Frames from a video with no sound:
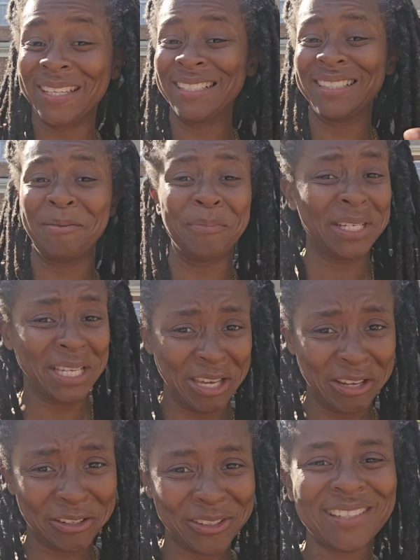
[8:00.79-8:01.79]
It's
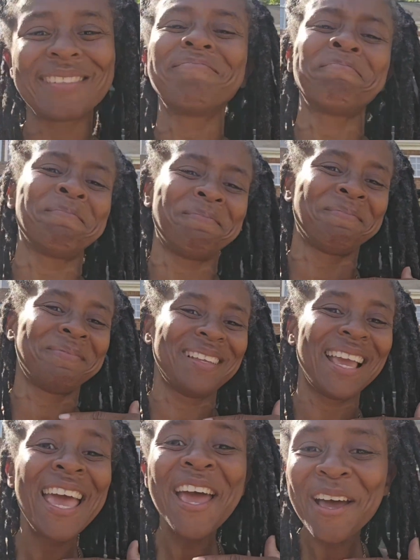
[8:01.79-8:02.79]
been years.
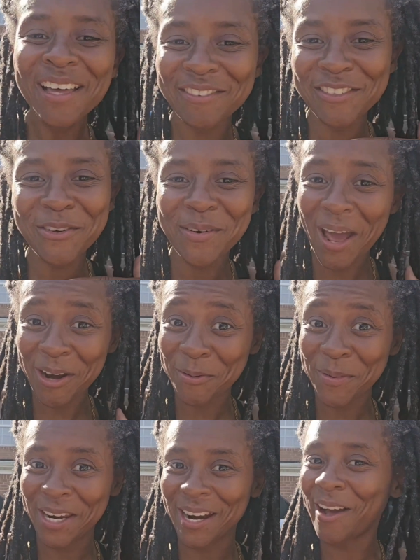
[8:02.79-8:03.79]
If you're
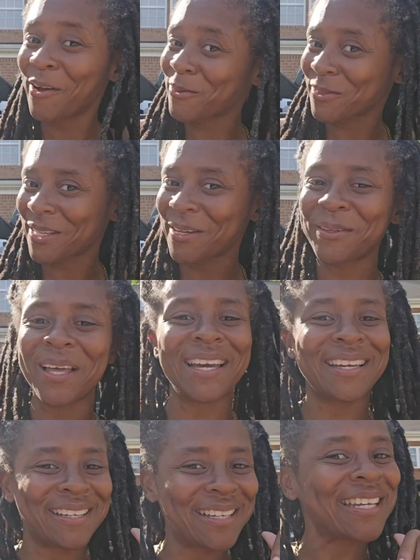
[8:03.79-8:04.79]
not a man, I hope so.
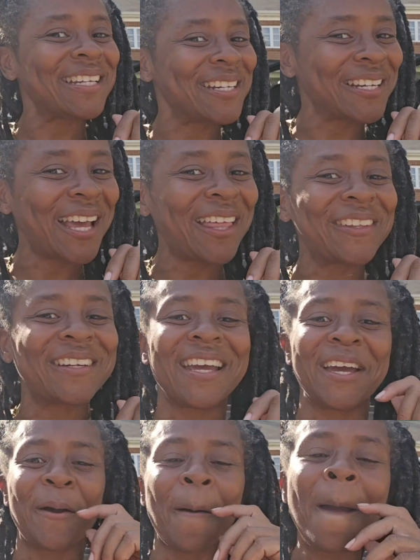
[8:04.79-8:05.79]
Like, get it together
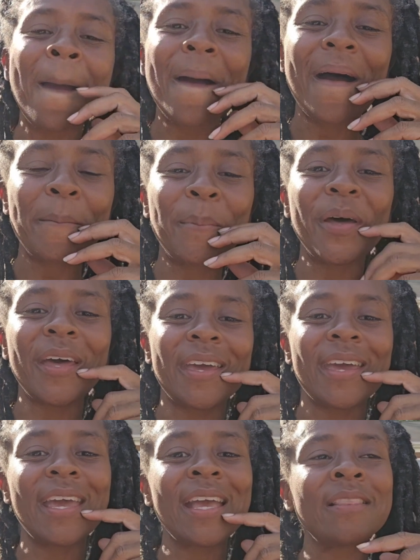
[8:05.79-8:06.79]
now.
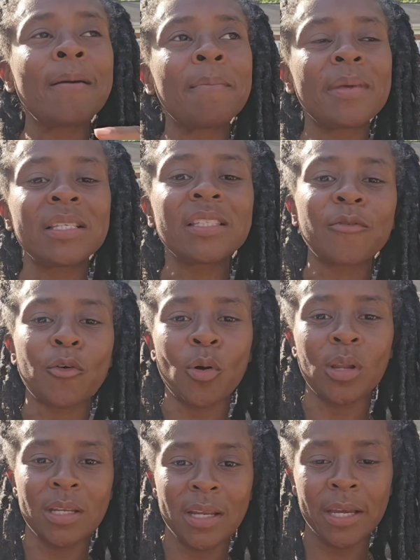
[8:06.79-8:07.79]
But in the midst of
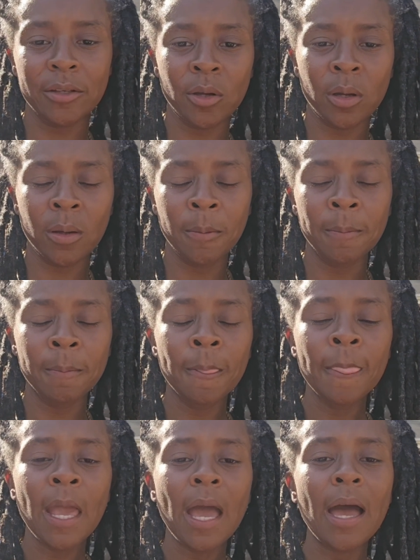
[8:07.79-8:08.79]
all of that, y'all,
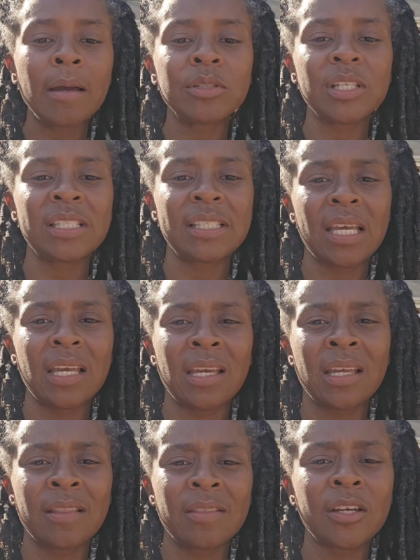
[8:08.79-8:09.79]
I'm just
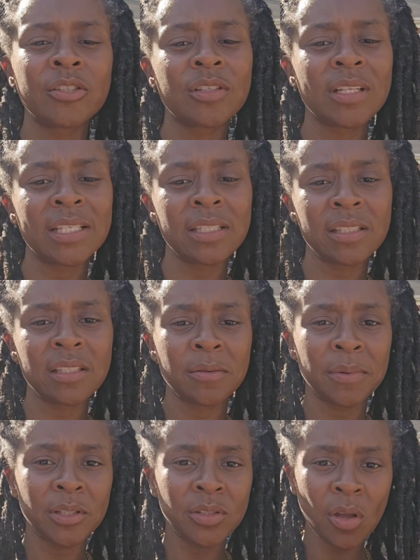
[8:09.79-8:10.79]
saying there's lessons
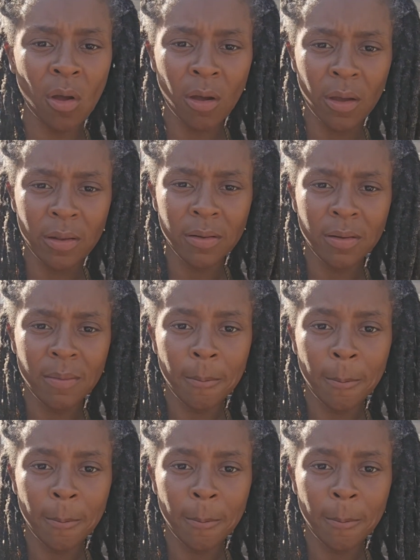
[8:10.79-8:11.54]
to be taught.